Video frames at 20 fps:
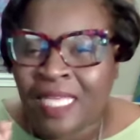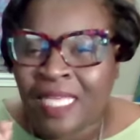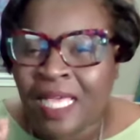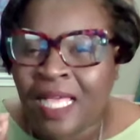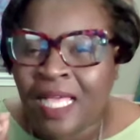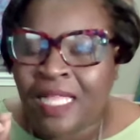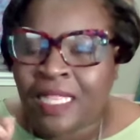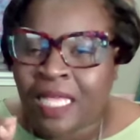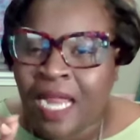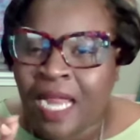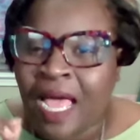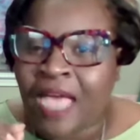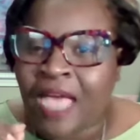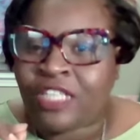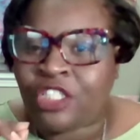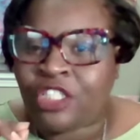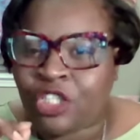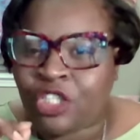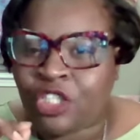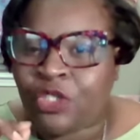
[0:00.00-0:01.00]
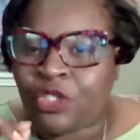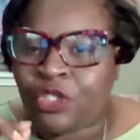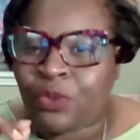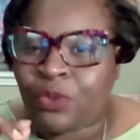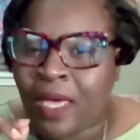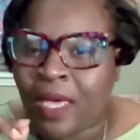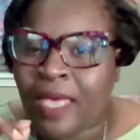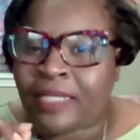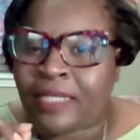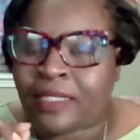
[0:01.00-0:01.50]
thing that I should
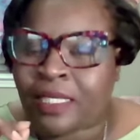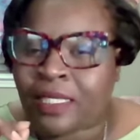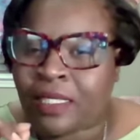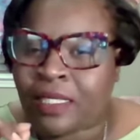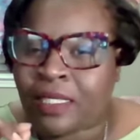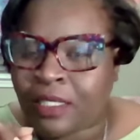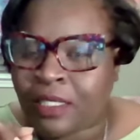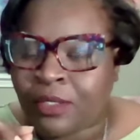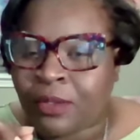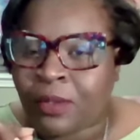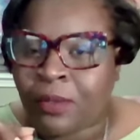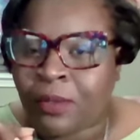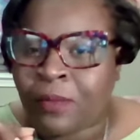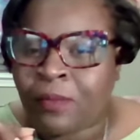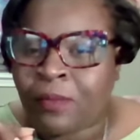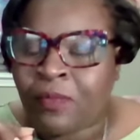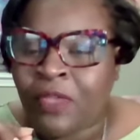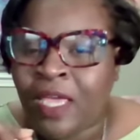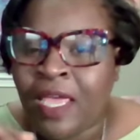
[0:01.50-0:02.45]
do as a leader?